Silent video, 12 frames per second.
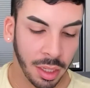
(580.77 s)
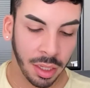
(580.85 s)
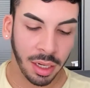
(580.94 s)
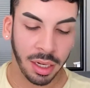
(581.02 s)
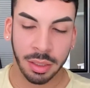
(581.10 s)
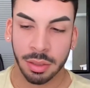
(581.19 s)

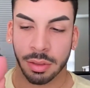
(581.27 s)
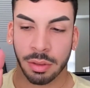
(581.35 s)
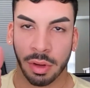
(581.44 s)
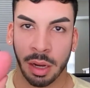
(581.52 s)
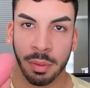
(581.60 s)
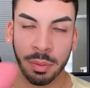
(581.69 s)
Alright, just
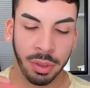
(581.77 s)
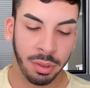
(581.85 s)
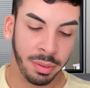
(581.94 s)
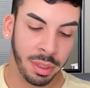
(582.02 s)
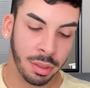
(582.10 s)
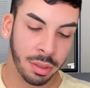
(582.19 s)
grab your beauty
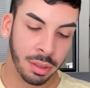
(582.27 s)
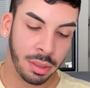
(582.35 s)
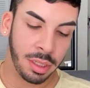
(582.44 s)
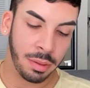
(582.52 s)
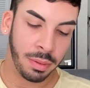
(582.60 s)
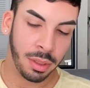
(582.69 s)
blender and
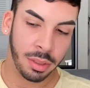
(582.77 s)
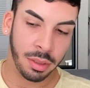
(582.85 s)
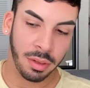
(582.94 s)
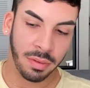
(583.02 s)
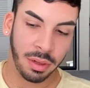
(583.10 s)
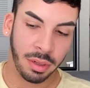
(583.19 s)
dip it into the
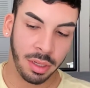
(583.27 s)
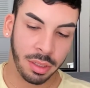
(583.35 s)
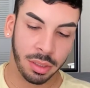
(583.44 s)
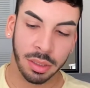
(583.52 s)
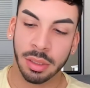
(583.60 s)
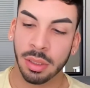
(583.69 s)

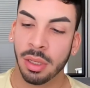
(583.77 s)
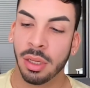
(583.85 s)
foundation.